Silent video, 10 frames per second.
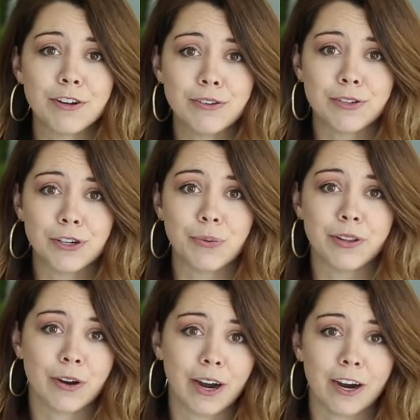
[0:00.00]
you do with
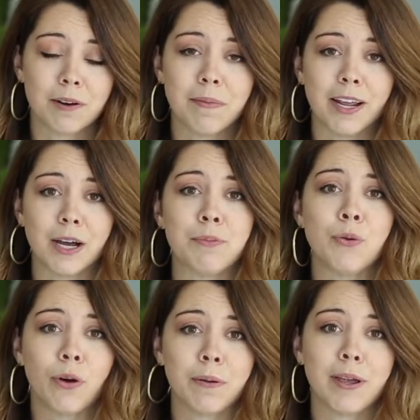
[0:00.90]
your hair and makeup,
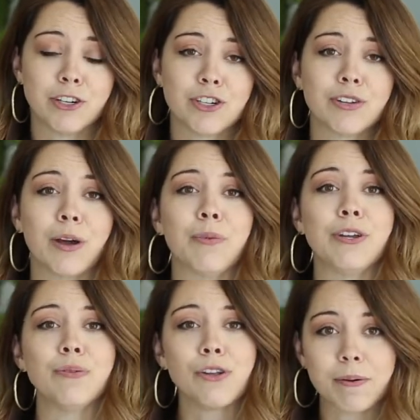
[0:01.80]
you want to make sure that when
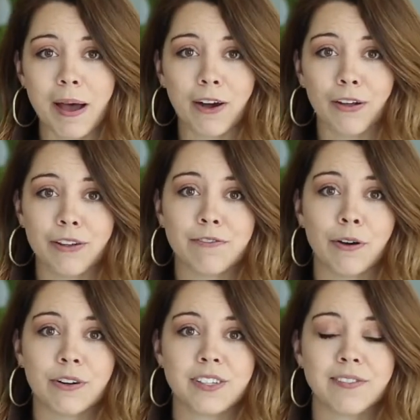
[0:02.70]
you look back on the
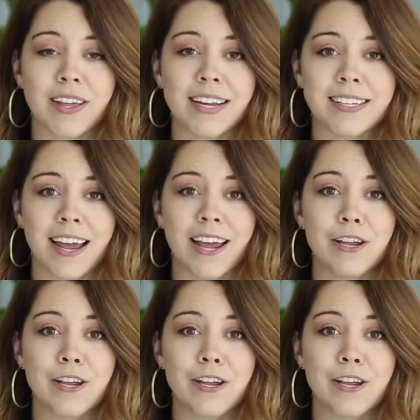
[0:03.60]
photos of that day,